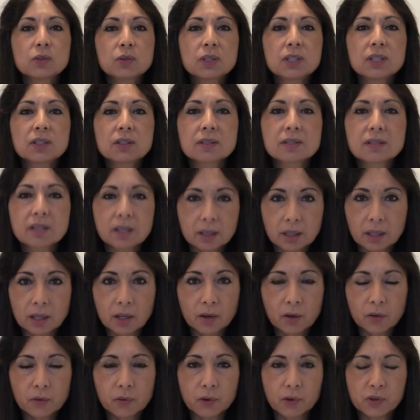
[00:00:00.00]
you need to take
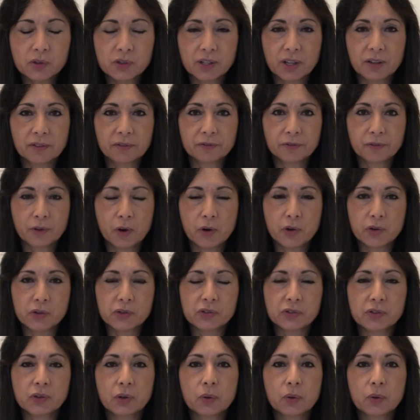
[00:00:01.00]
care of yourself first.